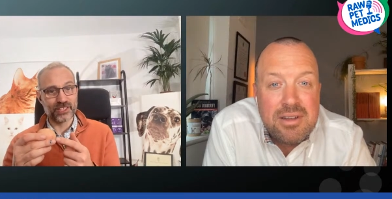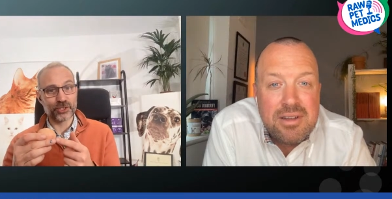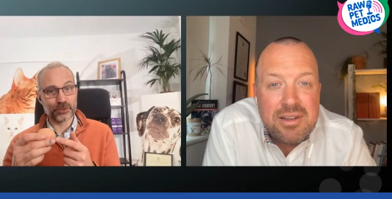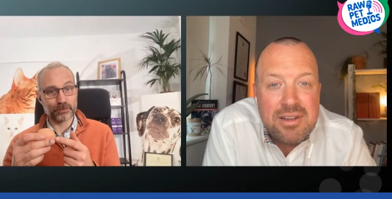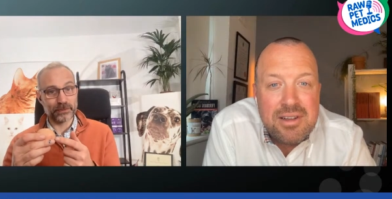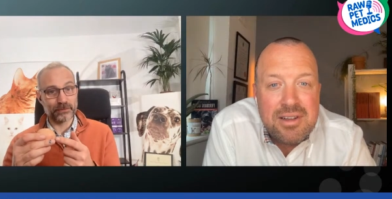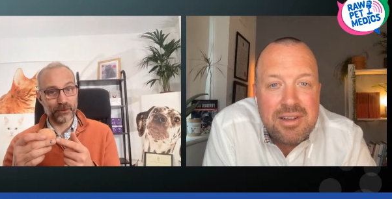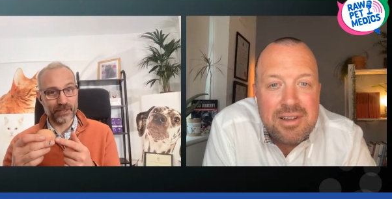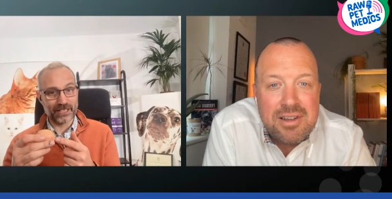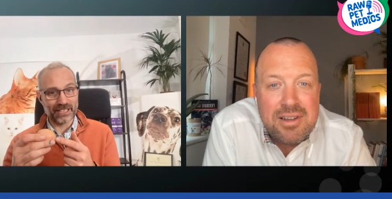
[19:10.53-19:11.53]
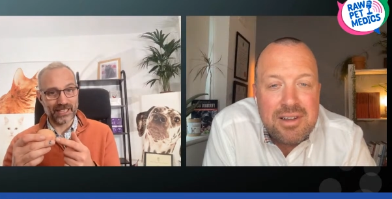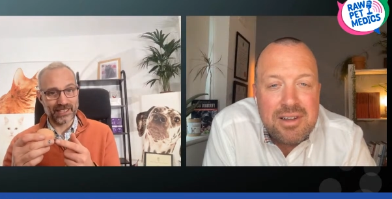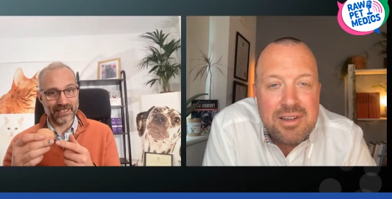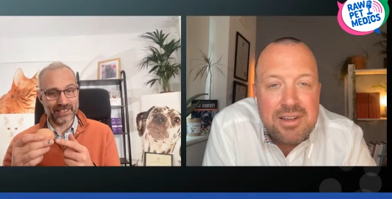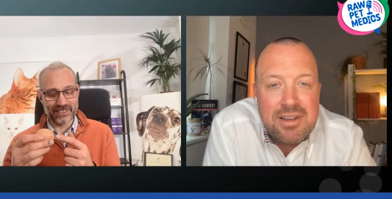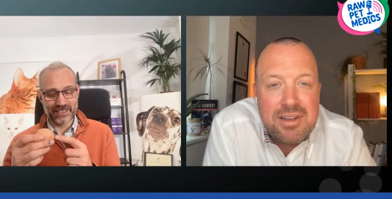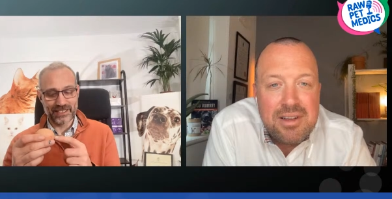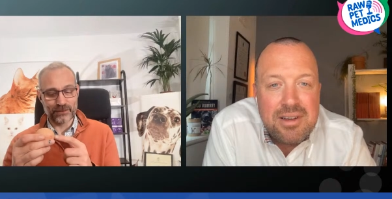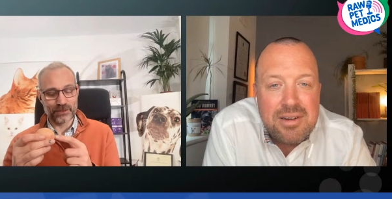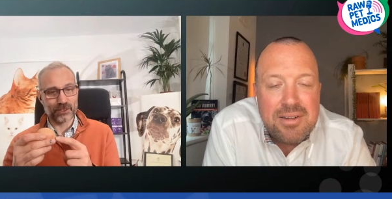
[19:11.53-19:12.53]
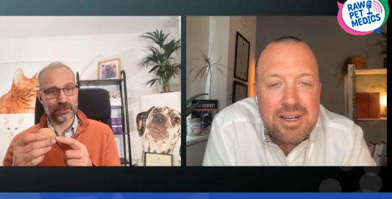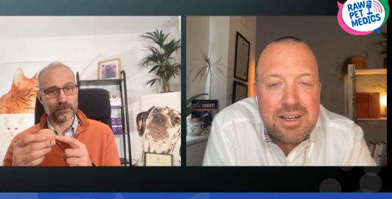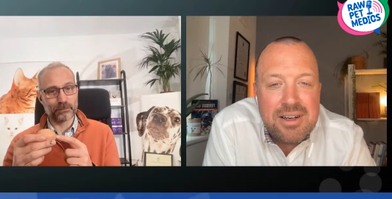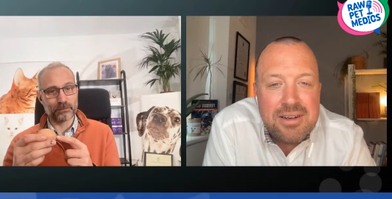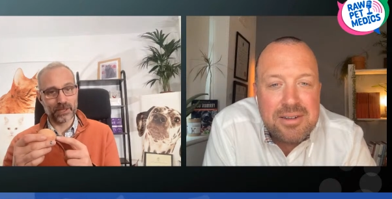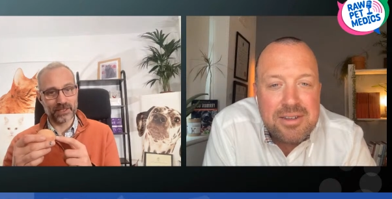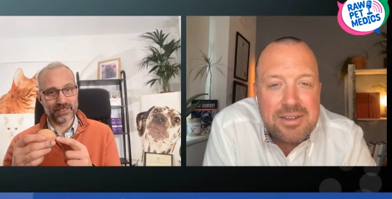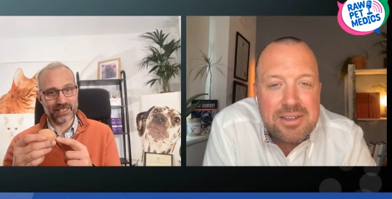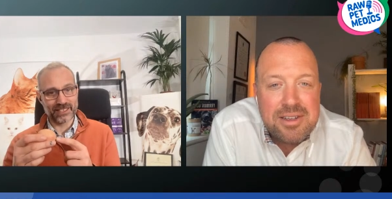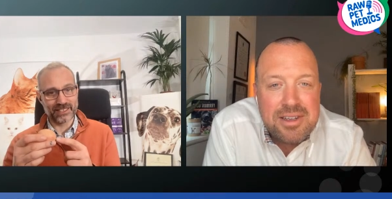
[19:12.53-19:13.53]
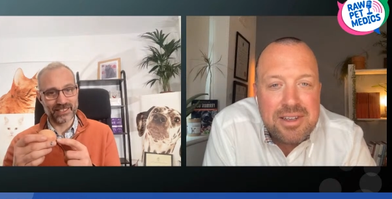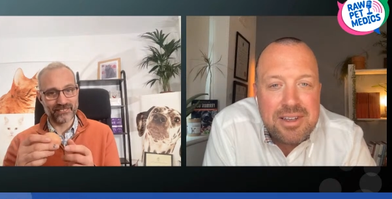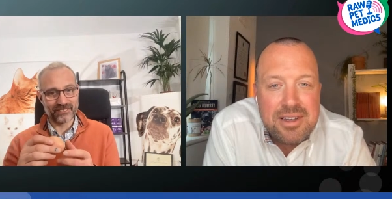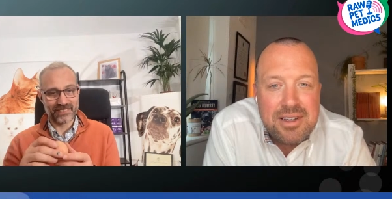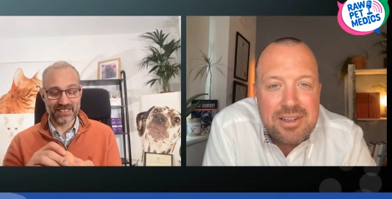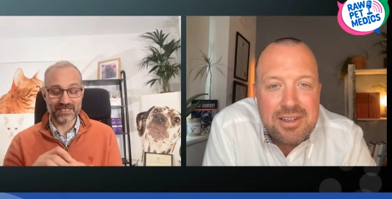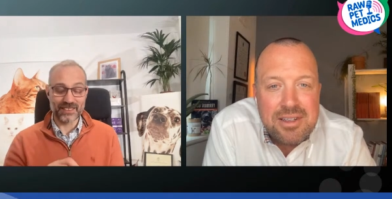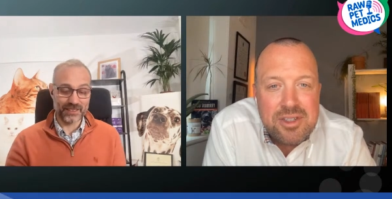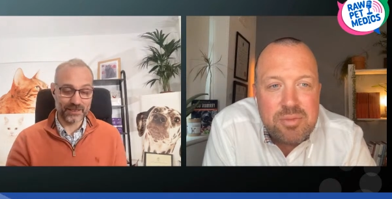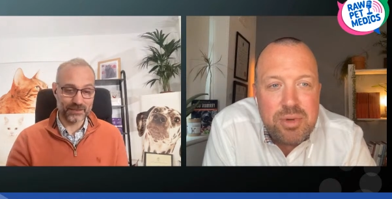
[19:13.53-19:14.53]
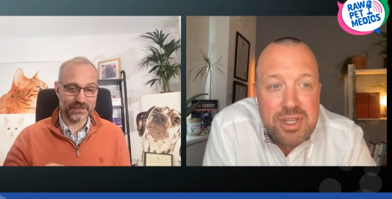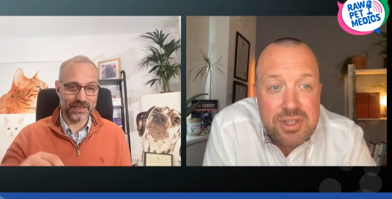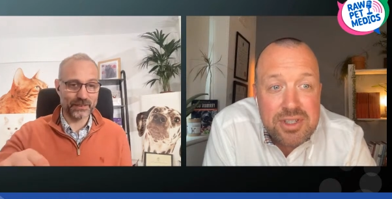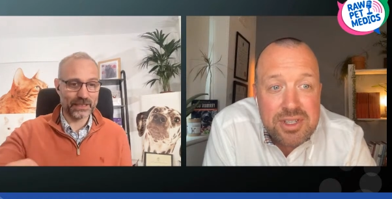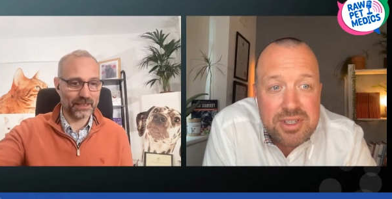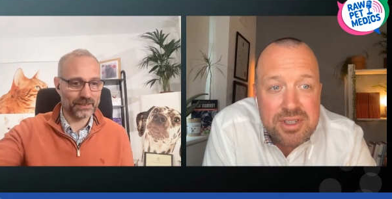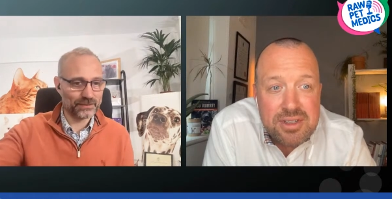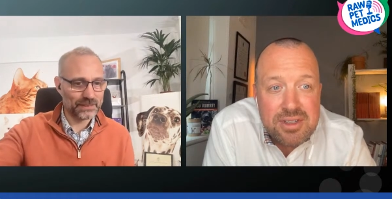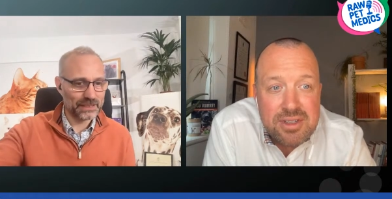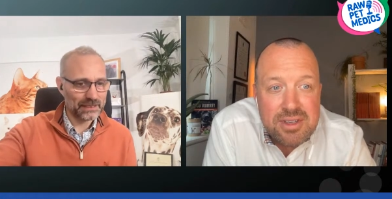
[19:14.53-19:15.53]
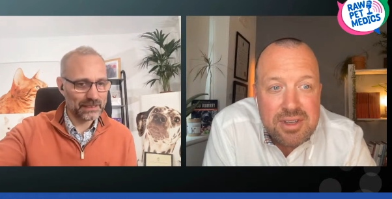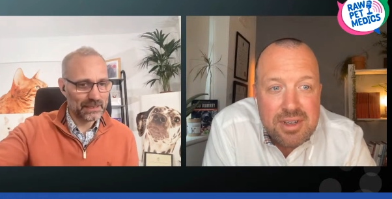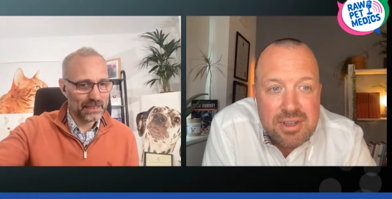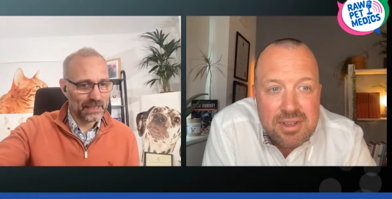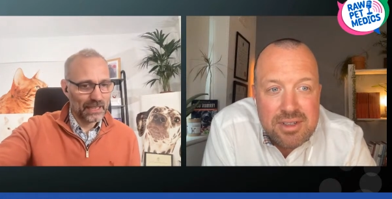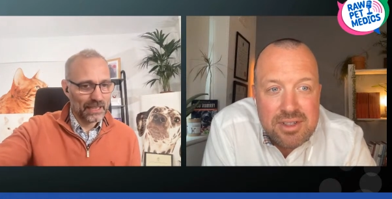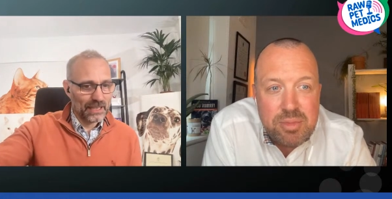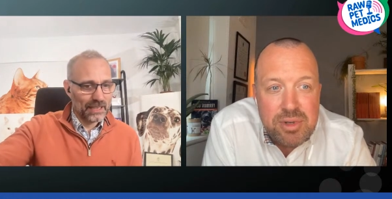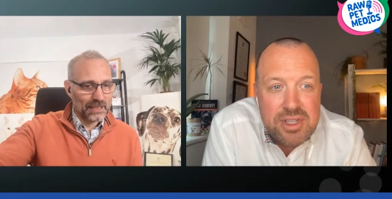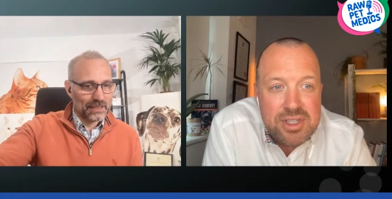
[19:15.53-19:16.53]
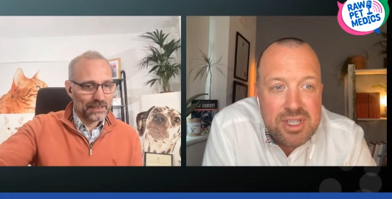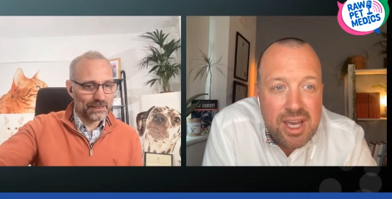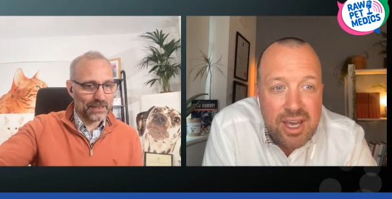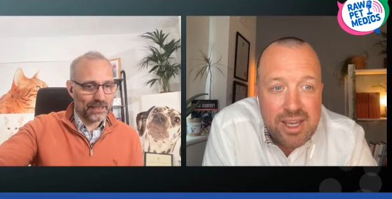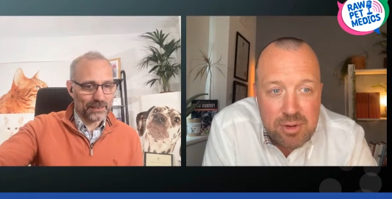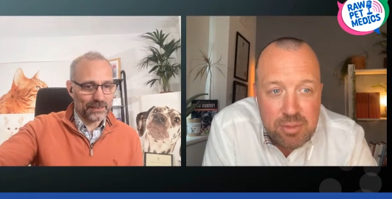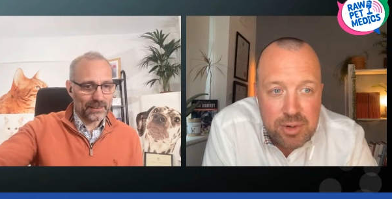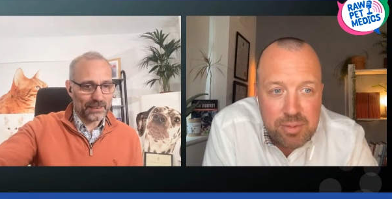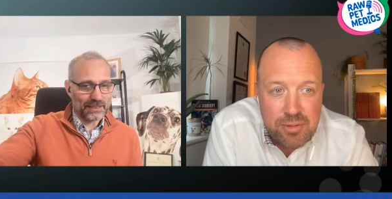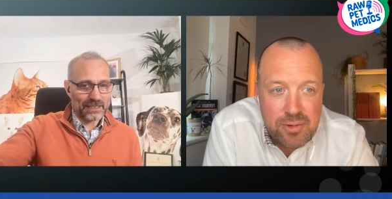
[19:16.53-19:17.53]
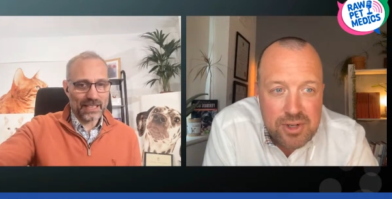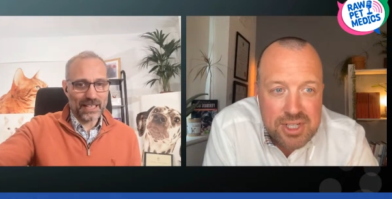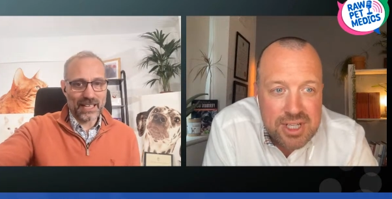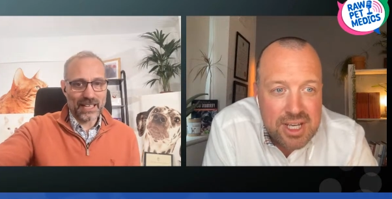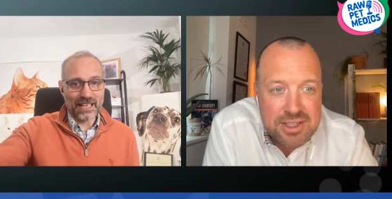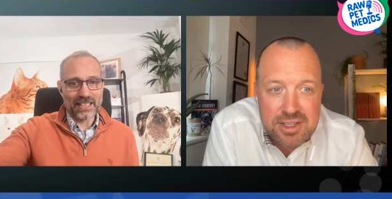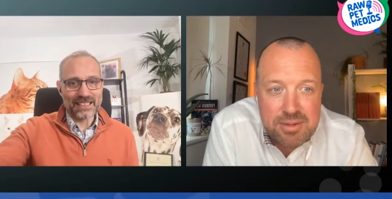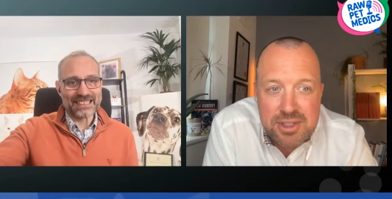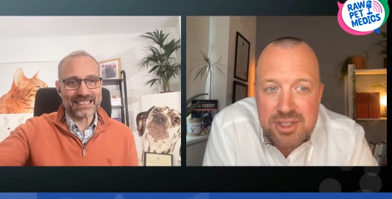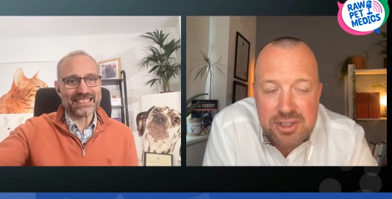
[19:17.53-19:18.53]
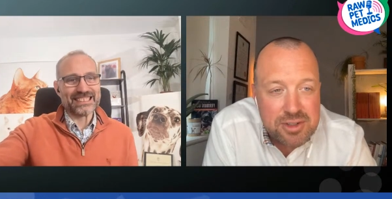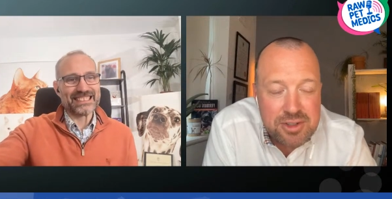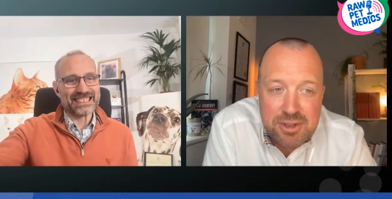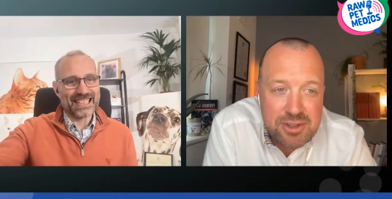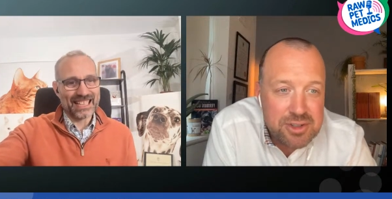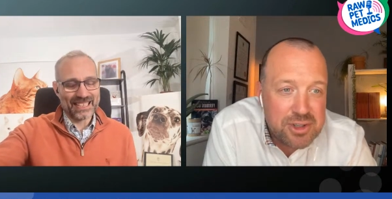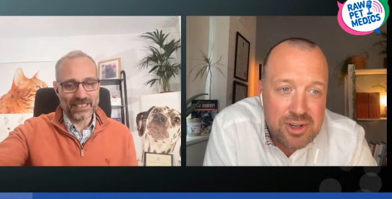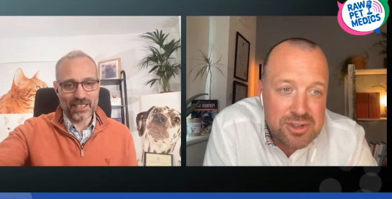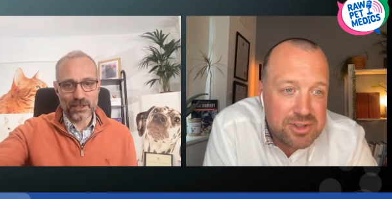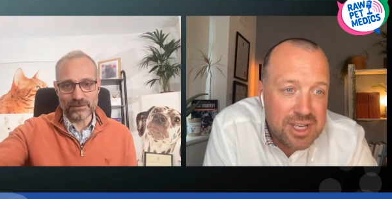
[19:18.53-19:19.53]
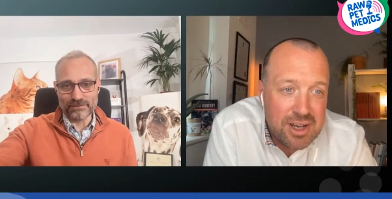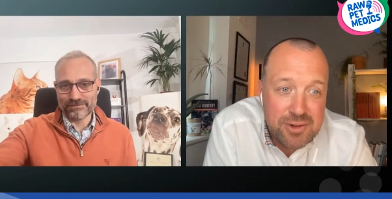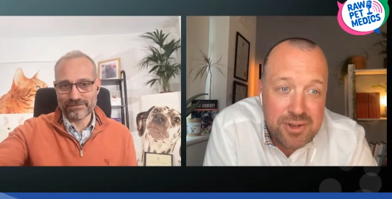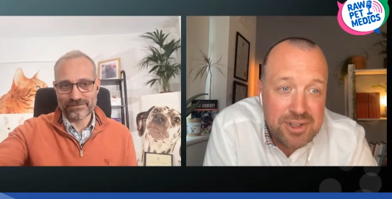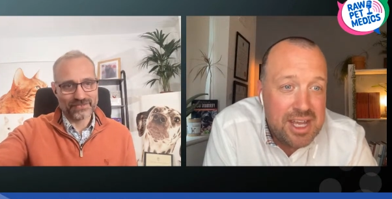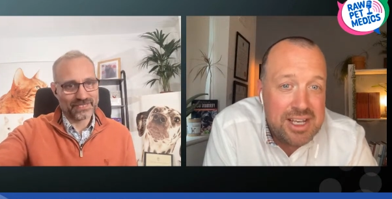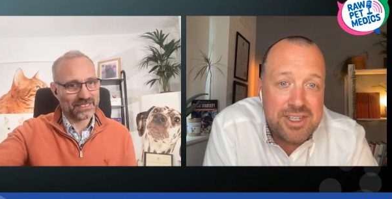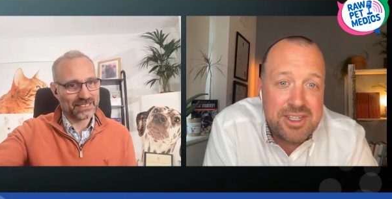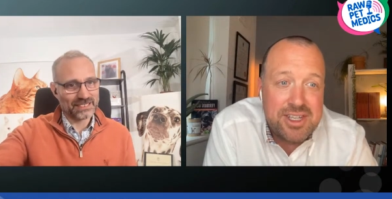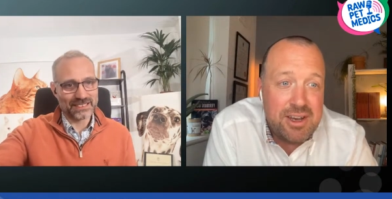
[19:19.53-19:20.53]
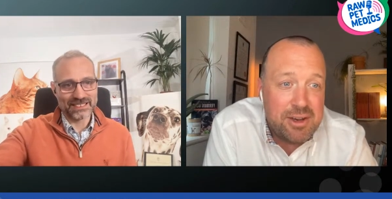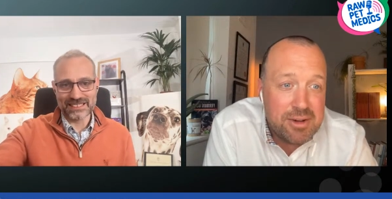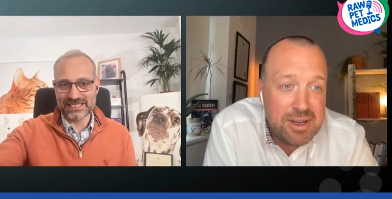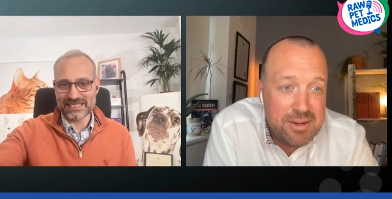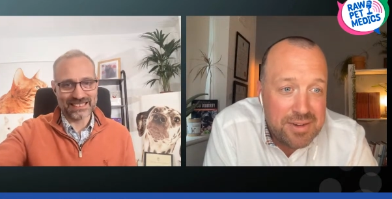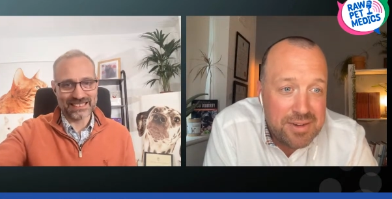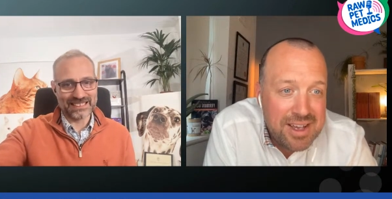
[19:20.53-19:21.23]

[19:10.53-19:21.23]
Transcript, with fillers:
Speaker 1: just before it laid it was wow. on the blunt end so Spins. there we go
Speaker 2: Spins the so, egg in her butt before she lays it. I mean, just you're just I causing know. yourself unnecessary grief